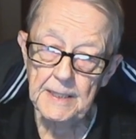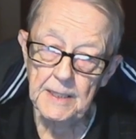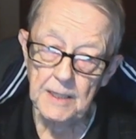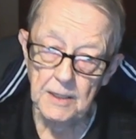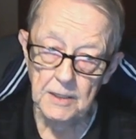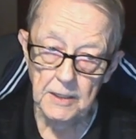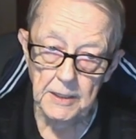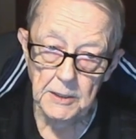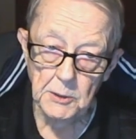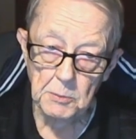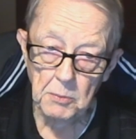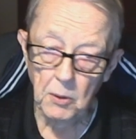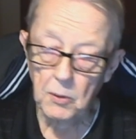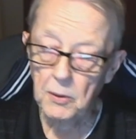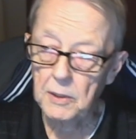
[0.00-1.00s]
At least
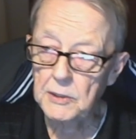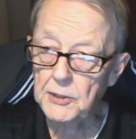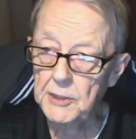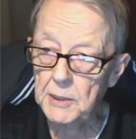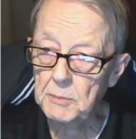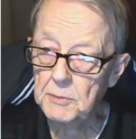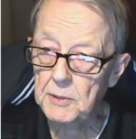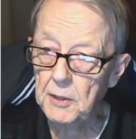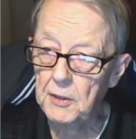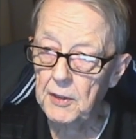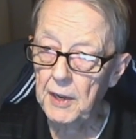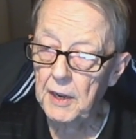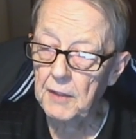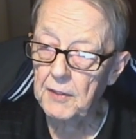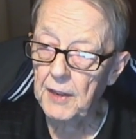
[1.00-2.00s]
seems to
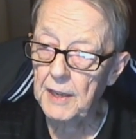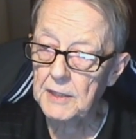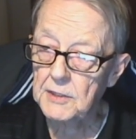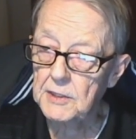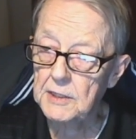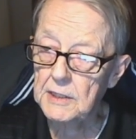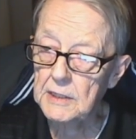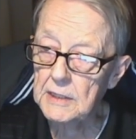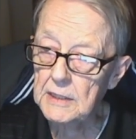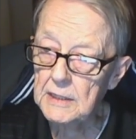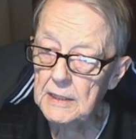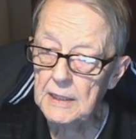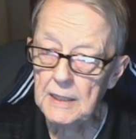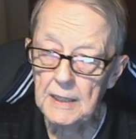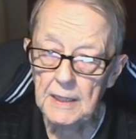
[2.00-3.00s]
think that's
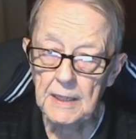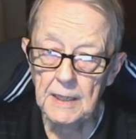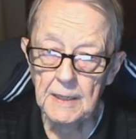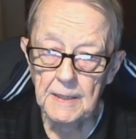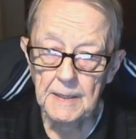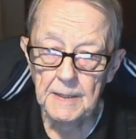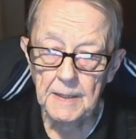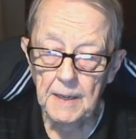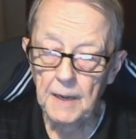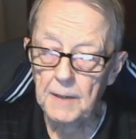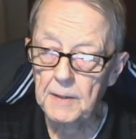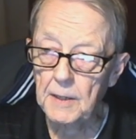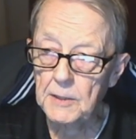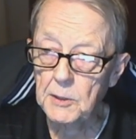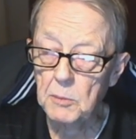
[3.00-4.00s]
uh,
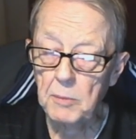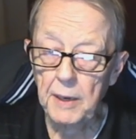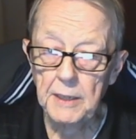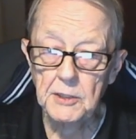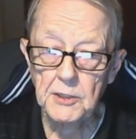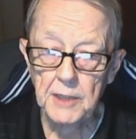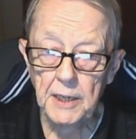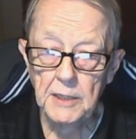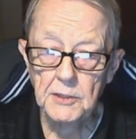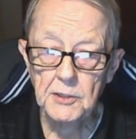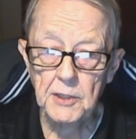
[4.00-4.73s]
doesn't make sense.